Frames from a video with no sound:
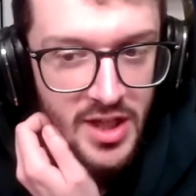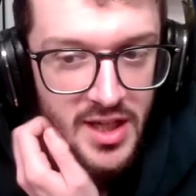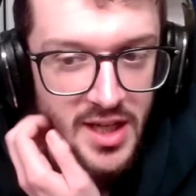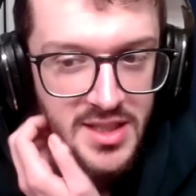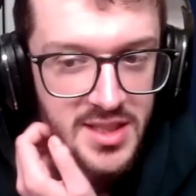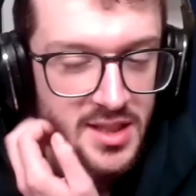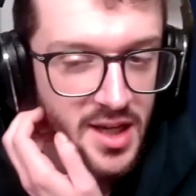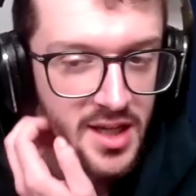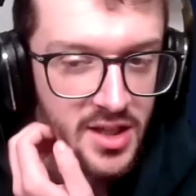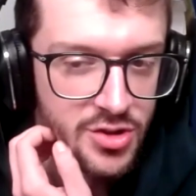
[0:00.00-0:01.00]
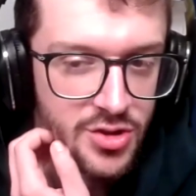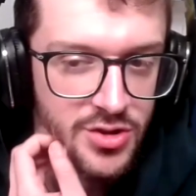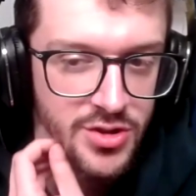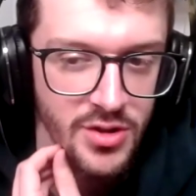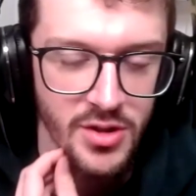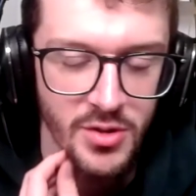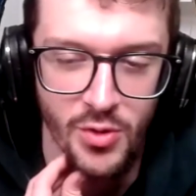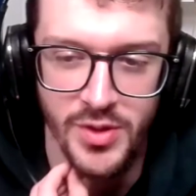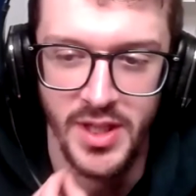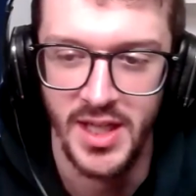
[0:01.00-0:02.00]
I also
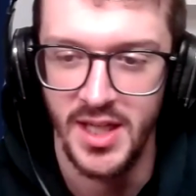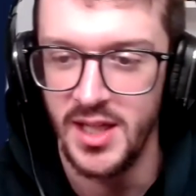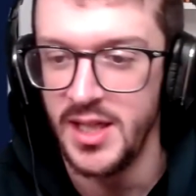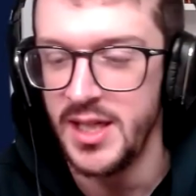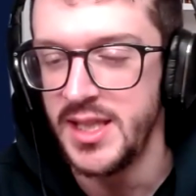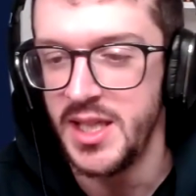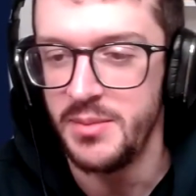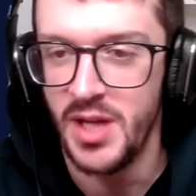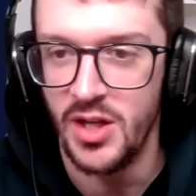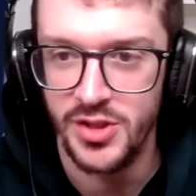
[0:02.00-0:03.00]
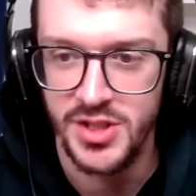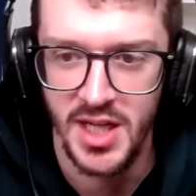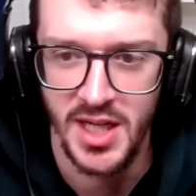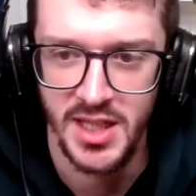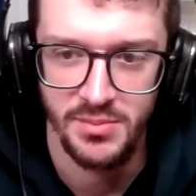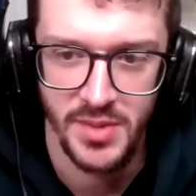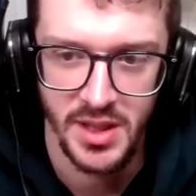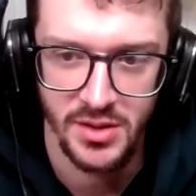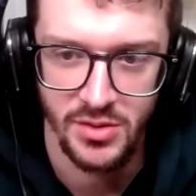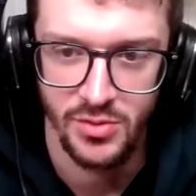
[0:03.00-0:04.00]
wrote the email on the chat,
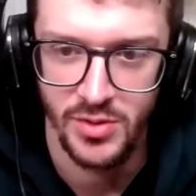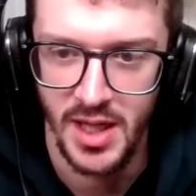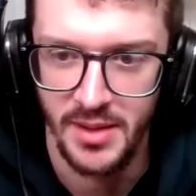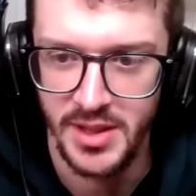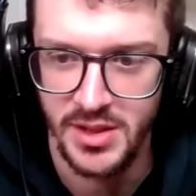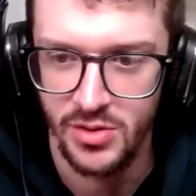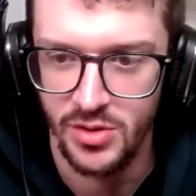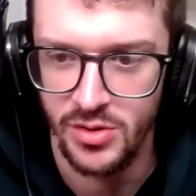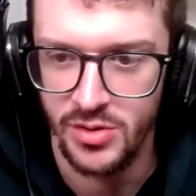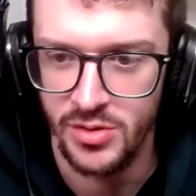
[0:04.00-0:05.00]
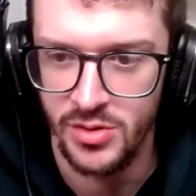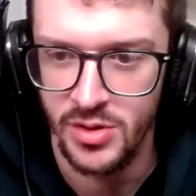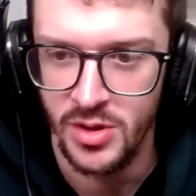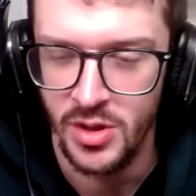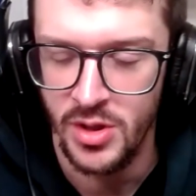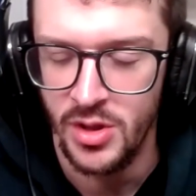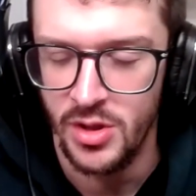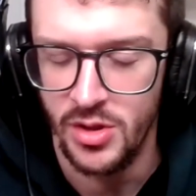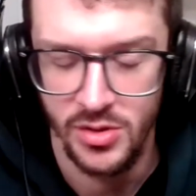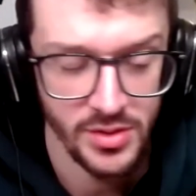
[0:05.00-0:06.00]
but you will have it on
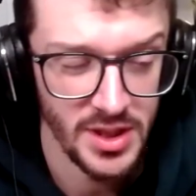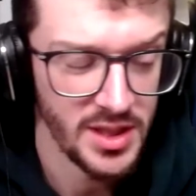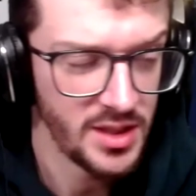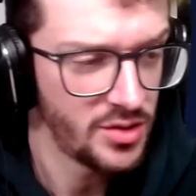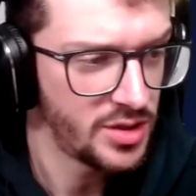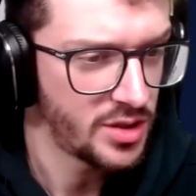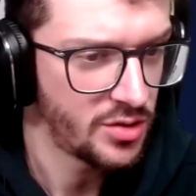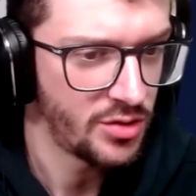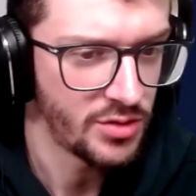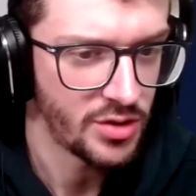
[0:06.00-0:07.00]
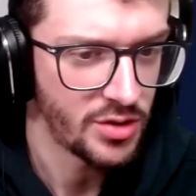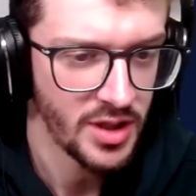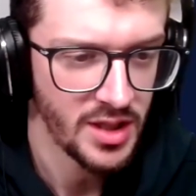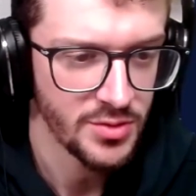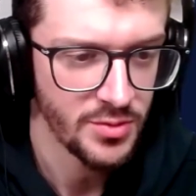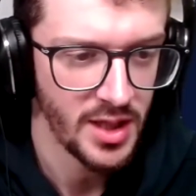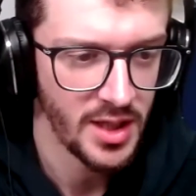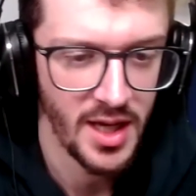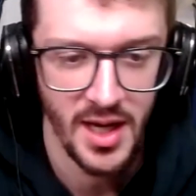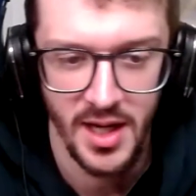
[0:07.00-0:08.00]
the call recording as
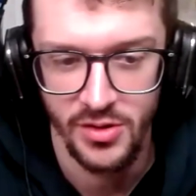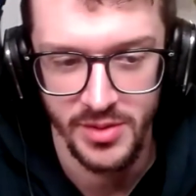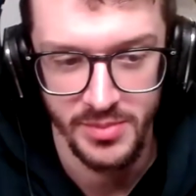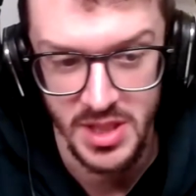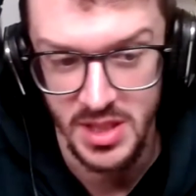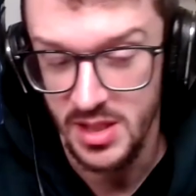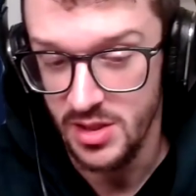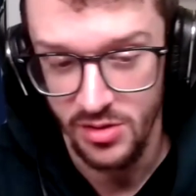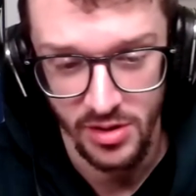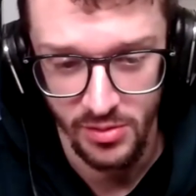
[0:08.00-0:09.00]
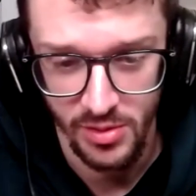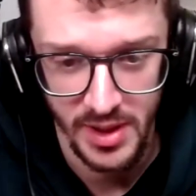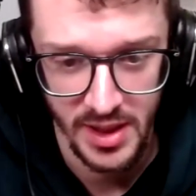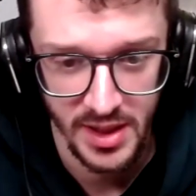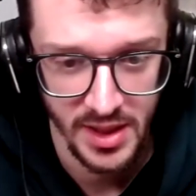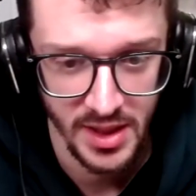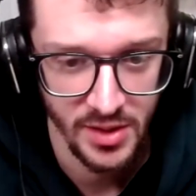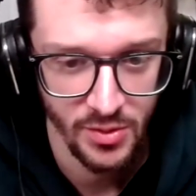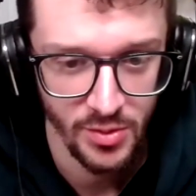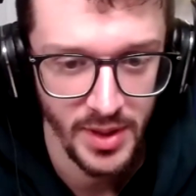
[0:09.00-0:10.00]
well, and on the presentation it would
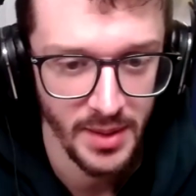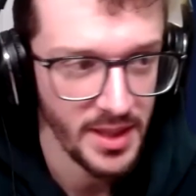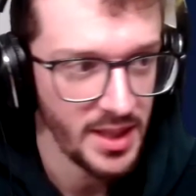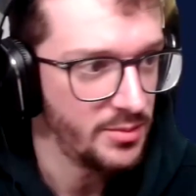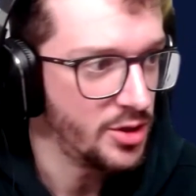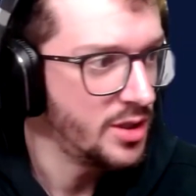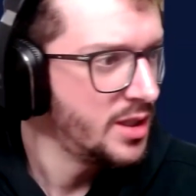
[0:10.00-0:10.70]
be available.